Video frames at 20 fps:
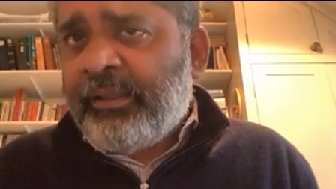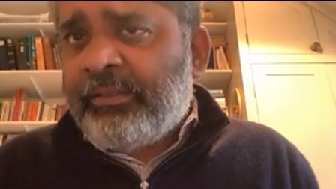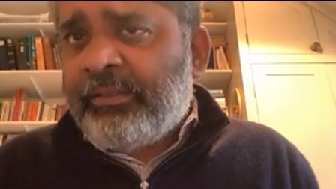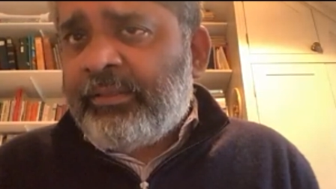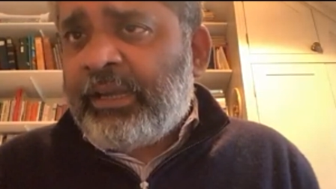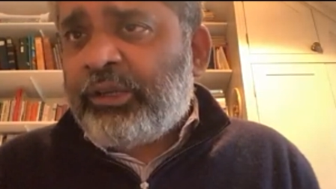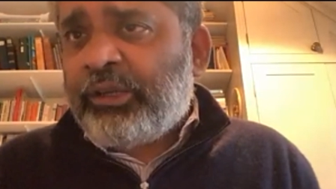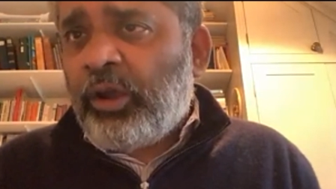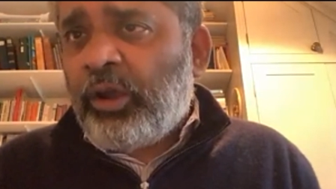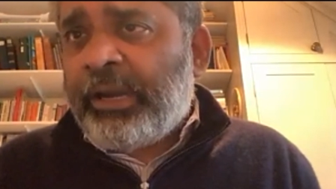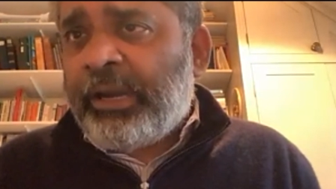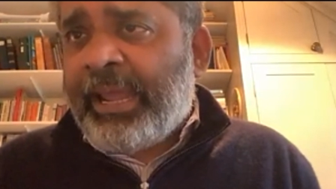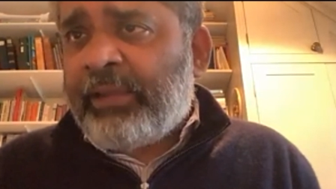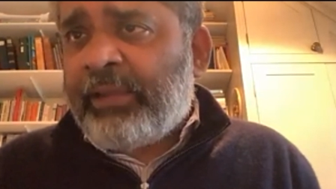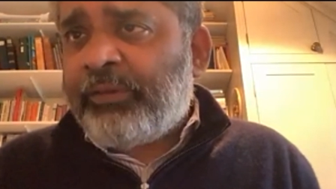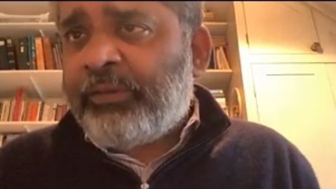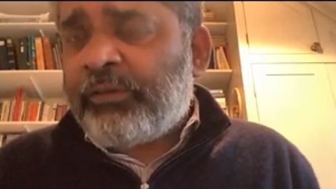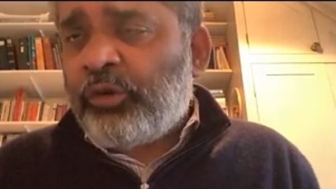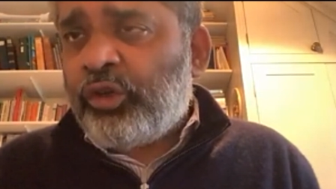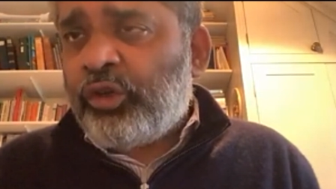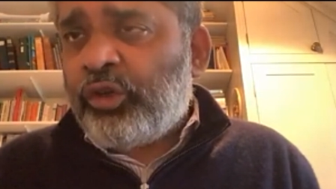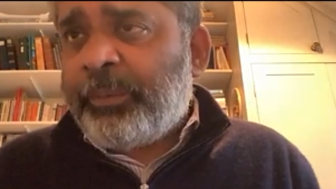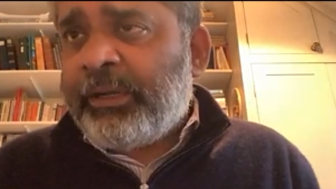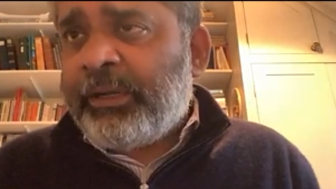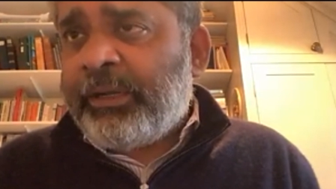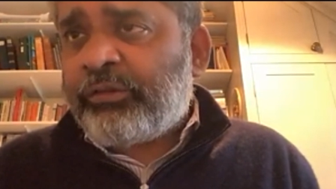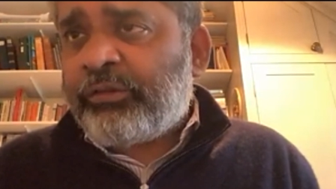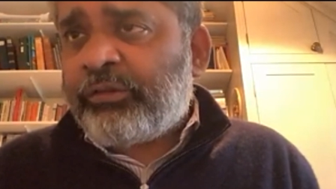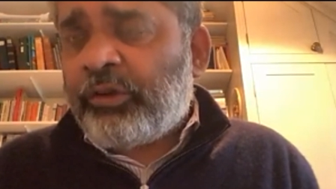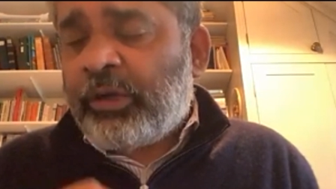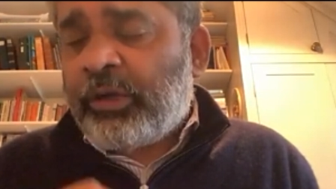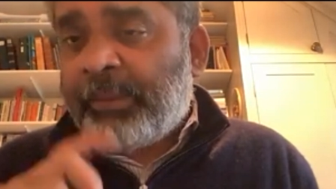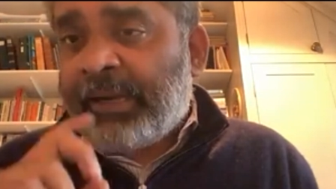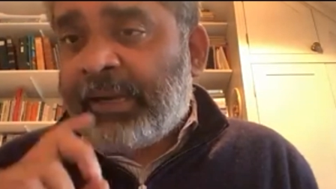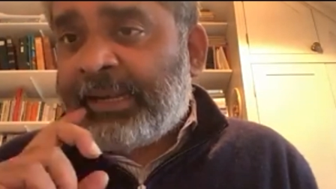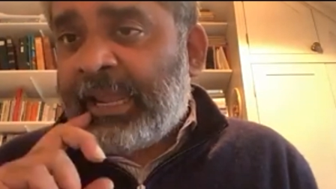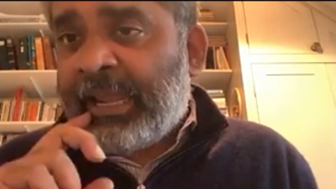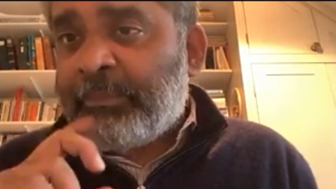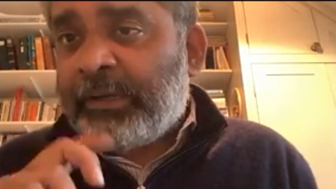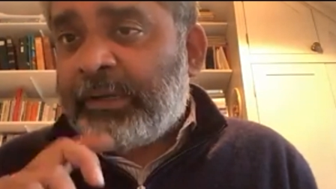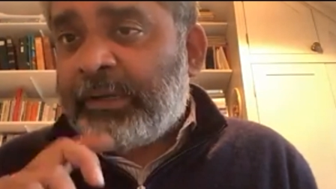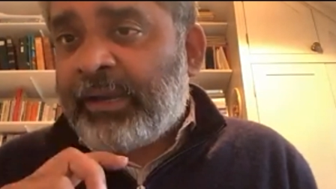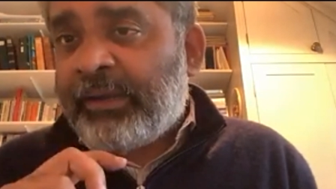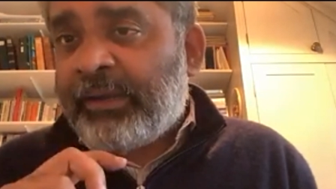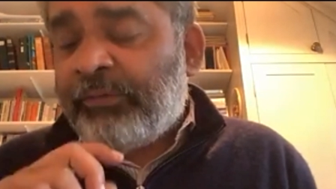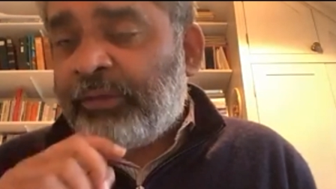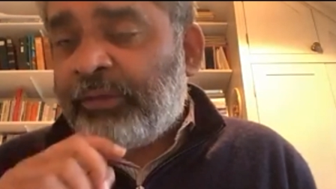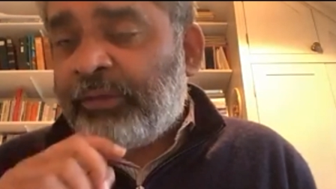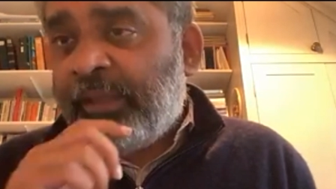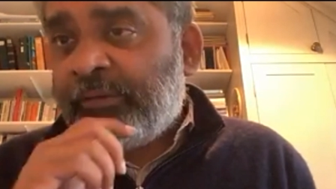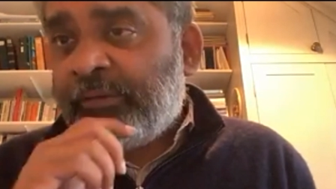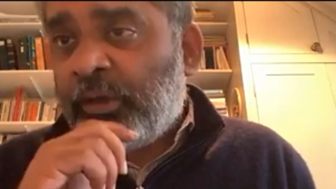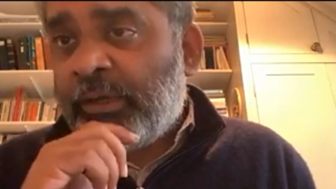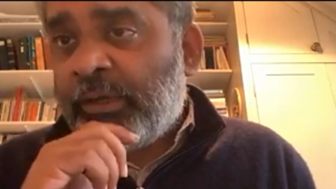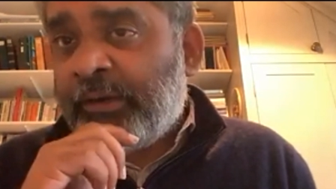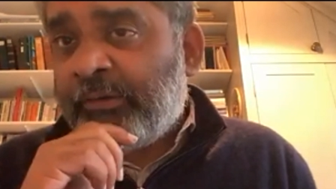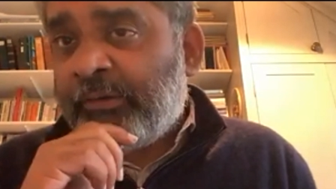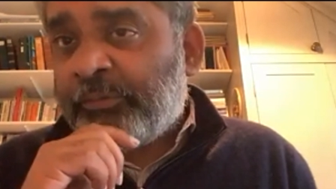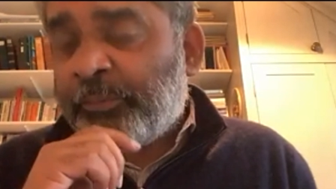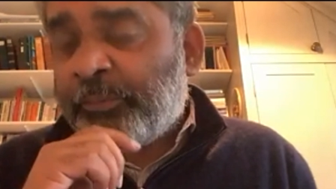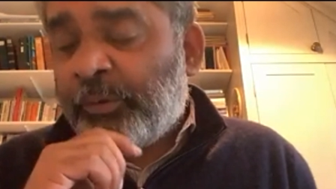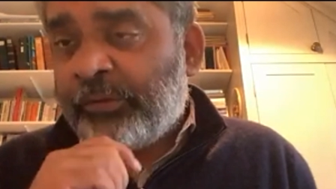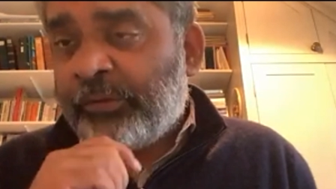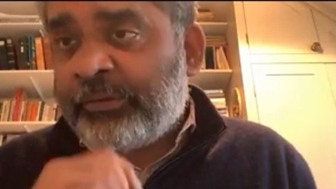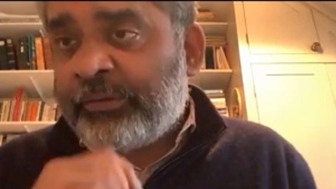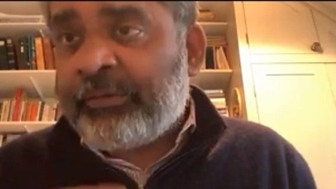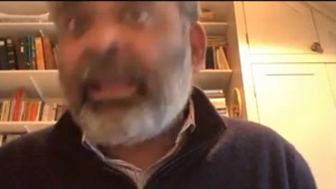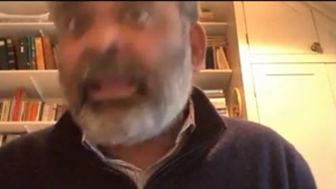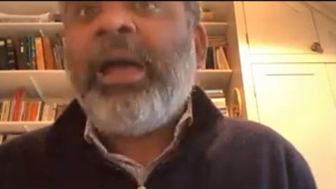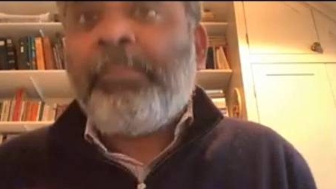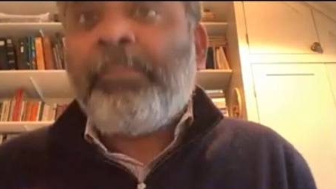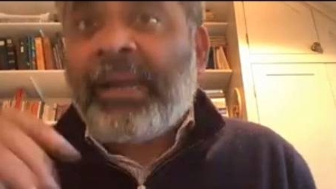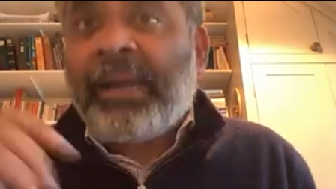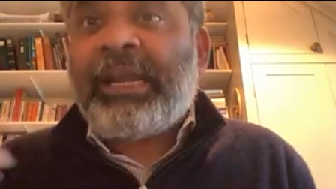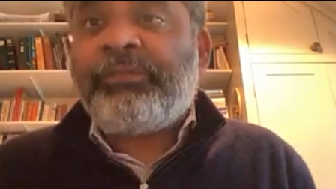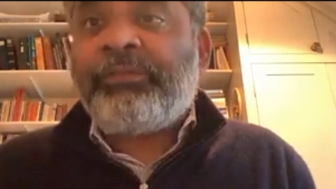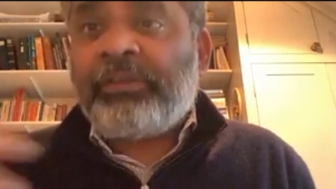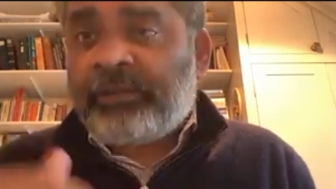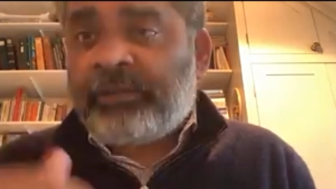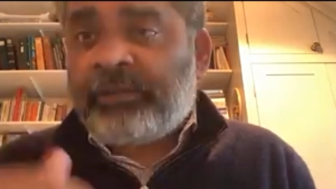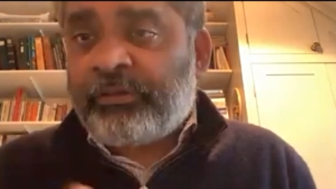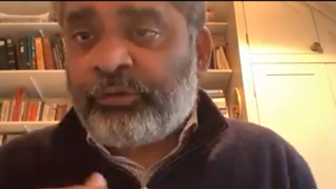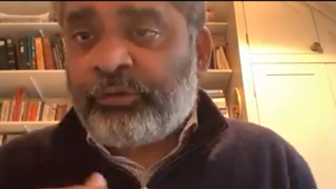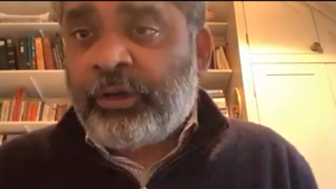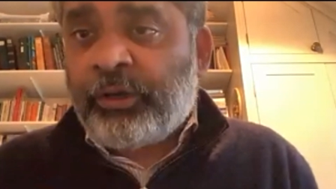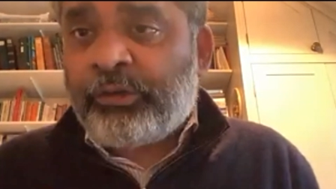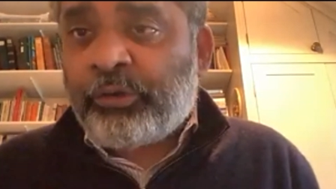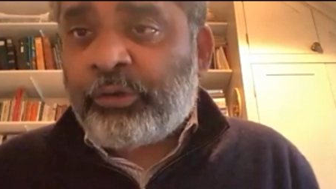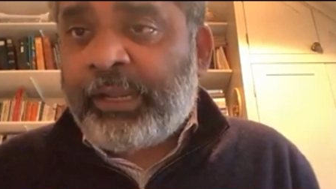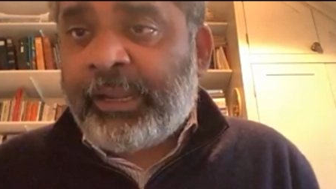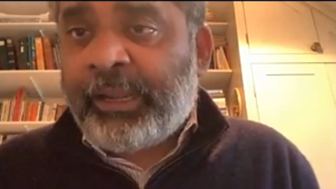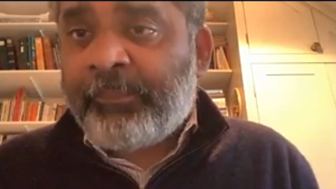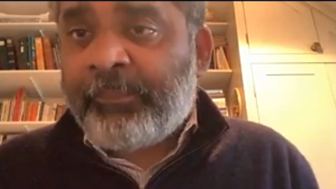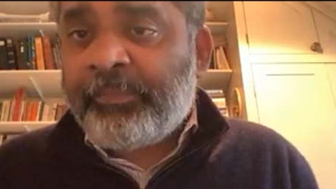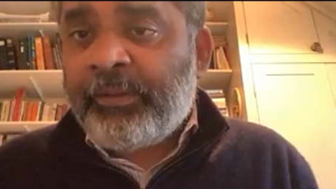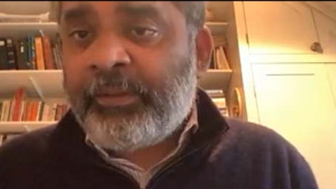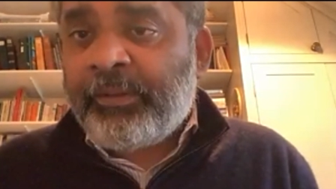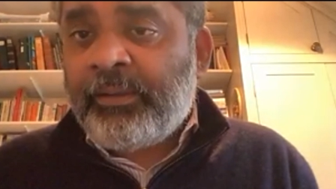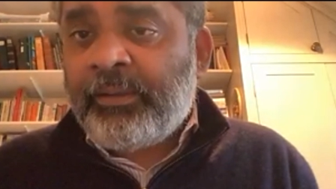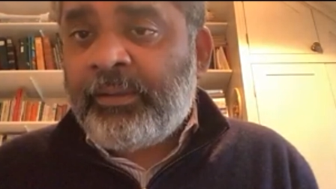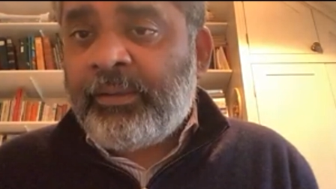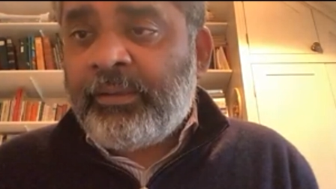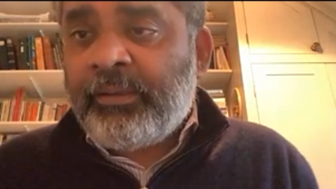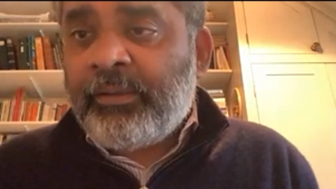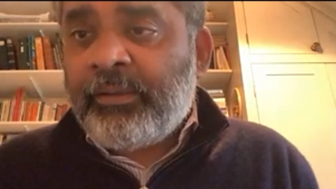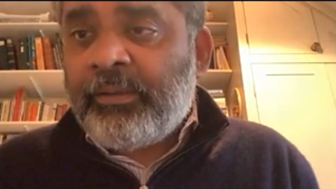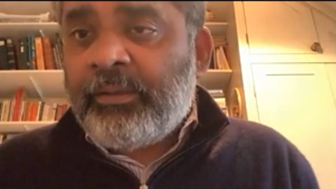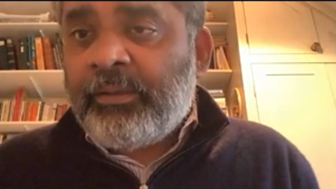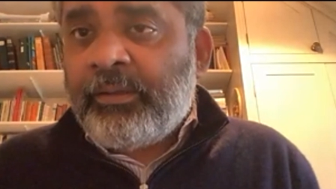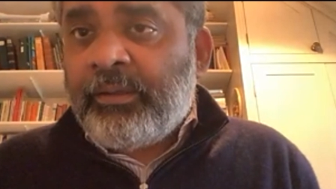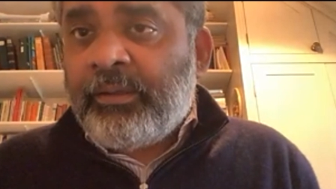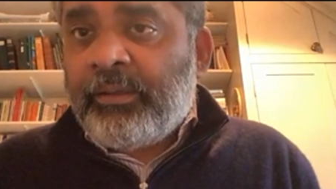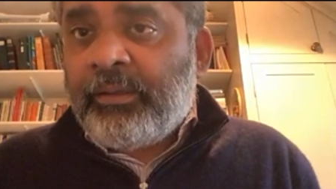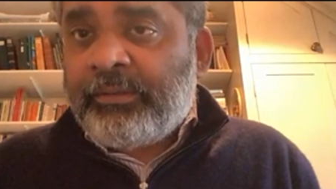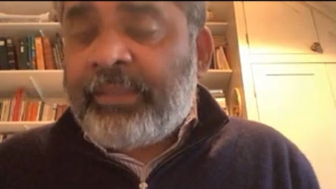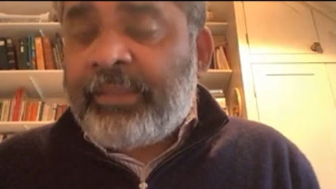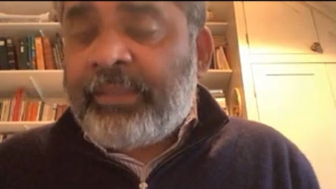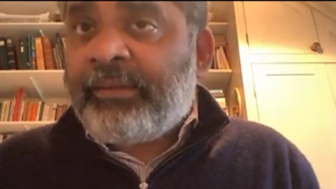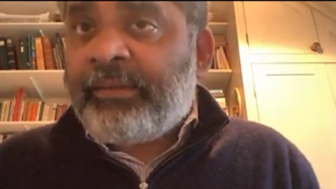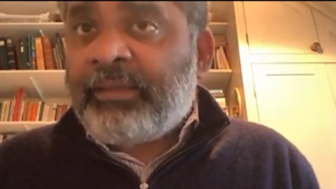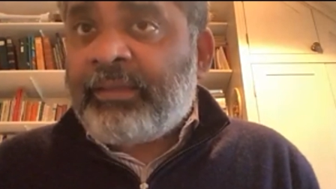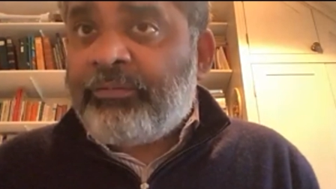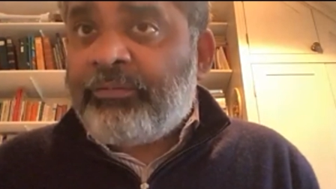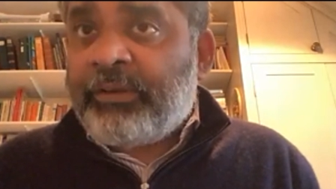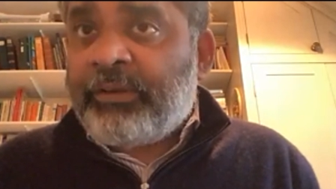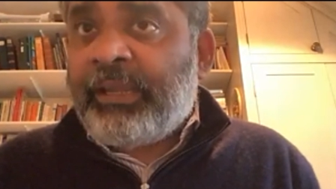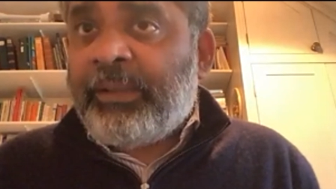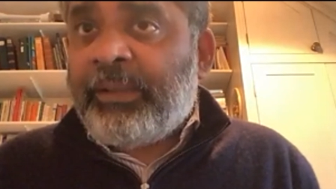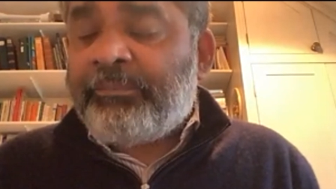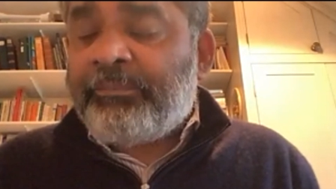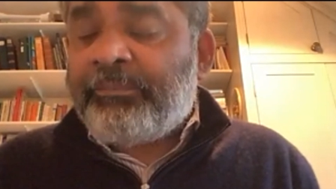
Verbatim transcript: that your life is going to be destroyed by climate, and if his or her response is, my life is destroyed today, then there is every